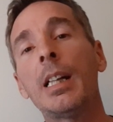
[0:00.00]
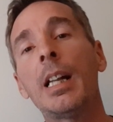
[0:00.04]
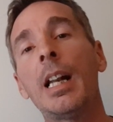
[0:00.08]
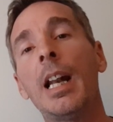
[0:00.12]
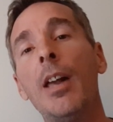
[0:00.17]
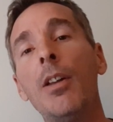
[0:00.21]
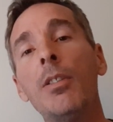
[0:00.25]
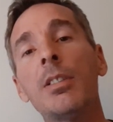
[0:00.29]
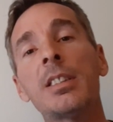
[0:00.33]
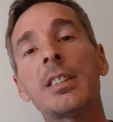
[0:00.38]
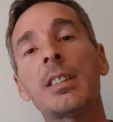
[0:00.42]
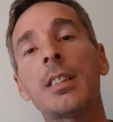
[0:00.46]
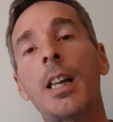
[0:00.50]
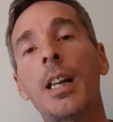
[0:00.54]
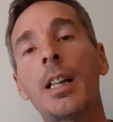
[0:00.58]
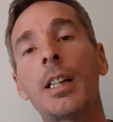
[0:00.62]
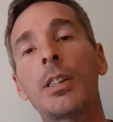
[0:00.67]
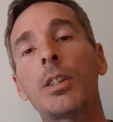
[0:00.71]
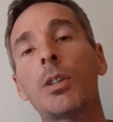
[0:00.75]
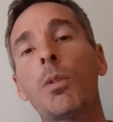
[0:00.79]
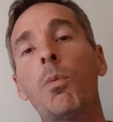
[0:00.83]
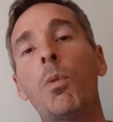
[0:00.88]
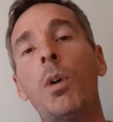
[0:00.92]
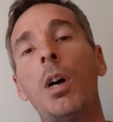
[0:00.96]
And outside
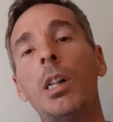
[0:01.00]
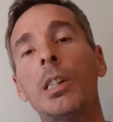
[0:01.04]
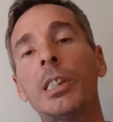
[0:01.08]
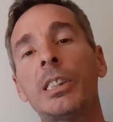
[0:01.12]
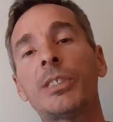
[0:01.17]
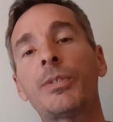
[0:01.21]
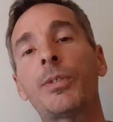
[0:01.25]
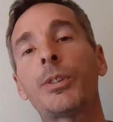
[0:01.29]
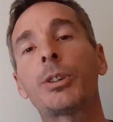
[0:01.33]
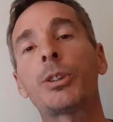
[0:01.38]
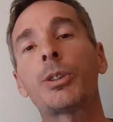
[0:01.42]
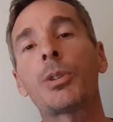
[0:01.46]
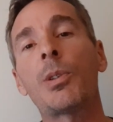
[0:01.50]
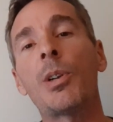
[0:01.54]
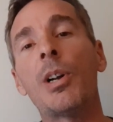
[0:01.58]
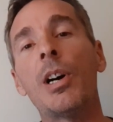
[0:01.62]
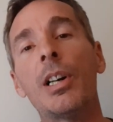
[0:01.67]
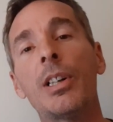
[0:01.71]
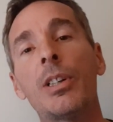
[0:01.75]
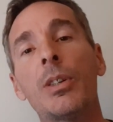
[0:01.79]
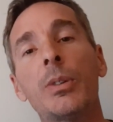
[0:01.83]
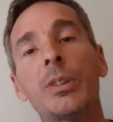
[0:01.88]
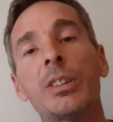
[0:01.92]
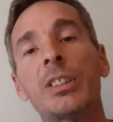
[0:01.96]
of the wallets for
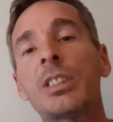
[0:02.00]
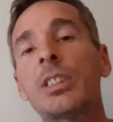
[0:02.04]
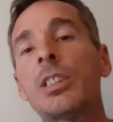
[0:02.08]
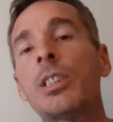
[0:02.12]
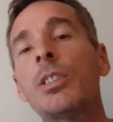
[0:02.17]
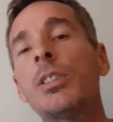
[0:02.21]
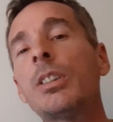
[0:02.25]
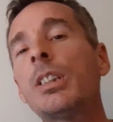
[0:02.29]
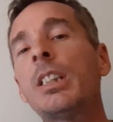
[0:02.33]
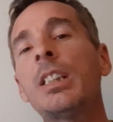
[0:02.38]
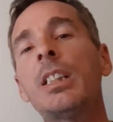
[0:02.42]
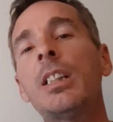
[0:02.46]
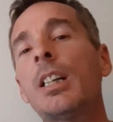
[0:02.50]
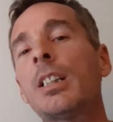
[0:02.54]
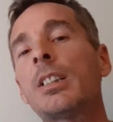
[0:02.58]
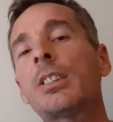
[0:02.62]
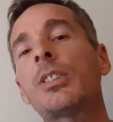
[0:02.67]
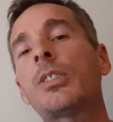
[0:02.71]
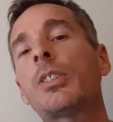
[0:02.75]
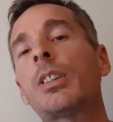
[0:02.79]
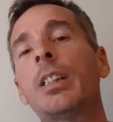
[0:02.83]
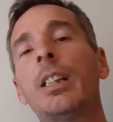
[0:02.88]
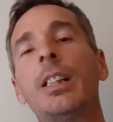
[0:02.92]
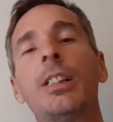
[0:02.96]
Toronto. And certainly not
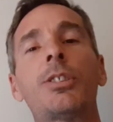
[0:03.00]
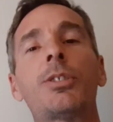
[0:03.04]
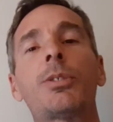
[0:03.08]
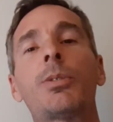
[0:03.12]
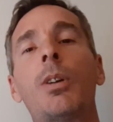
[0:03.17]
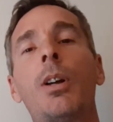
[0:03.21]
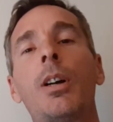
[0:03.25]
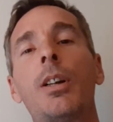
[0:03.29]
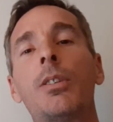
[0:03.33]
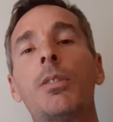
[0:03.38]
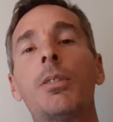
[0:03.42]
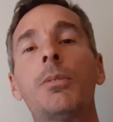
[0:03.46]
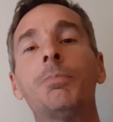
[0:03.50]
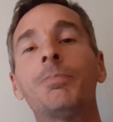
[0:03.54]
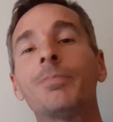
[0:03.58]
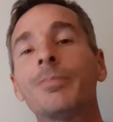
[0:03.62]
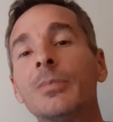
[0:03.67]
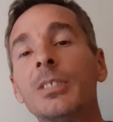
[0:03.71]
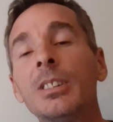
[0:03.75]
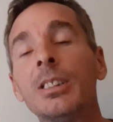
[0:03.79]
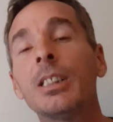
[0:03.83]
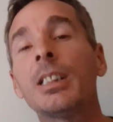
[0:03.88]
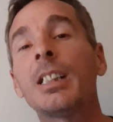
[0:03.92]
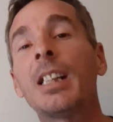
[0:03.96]
something that Toronto
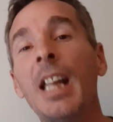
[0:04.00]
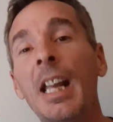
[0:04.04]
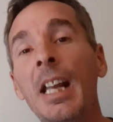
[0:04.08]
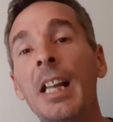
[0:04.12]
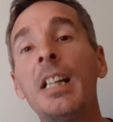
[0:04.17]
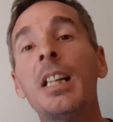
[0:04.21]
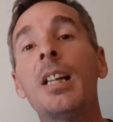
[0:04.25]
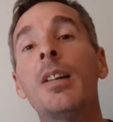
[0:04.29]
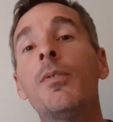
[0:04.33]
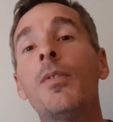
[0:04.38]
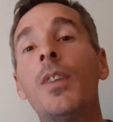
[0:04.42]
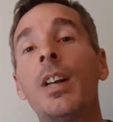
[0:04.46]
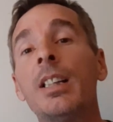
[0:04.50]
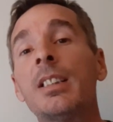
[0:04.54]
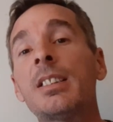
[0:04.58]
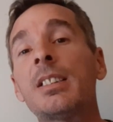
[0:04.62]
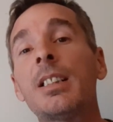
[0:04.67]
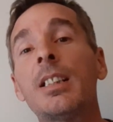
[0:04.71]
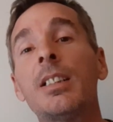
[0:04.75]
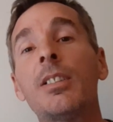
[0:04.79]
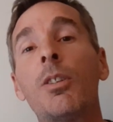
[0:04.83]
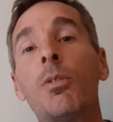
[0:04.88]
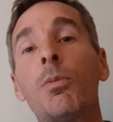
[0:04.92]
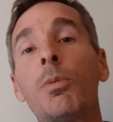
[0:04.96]
can invest
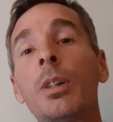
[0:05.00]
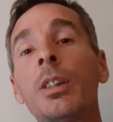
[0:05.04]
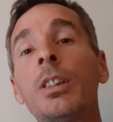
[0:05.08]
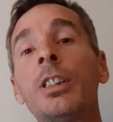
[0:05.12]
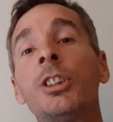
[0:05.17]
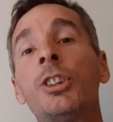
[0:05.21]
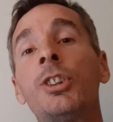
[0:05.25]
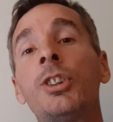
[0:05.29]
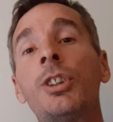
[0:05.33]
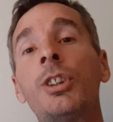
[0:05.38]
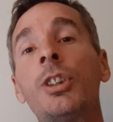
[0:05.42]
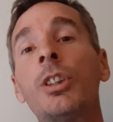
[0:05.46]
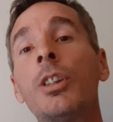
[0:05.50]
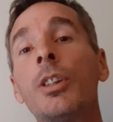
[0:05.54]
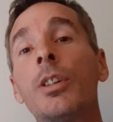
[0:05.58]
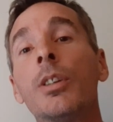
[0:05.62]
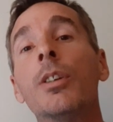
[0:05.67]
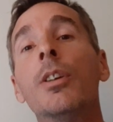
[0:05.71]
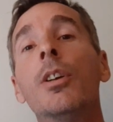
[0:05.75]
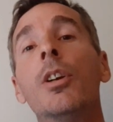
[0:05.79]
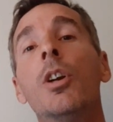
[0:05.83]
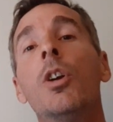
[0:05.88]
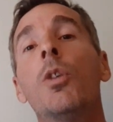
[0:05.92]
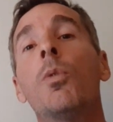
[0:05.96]
in or really should.